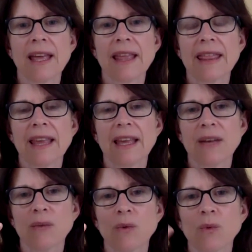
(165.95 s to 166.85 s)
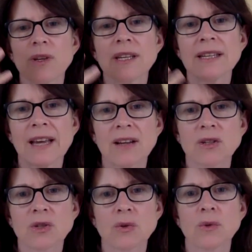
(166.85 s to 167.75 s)
then we're really
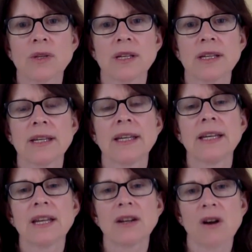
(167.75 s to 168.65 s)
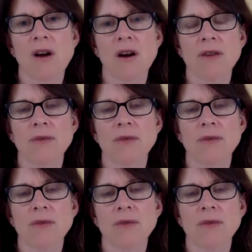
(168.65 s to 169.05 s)
not truly in our heart.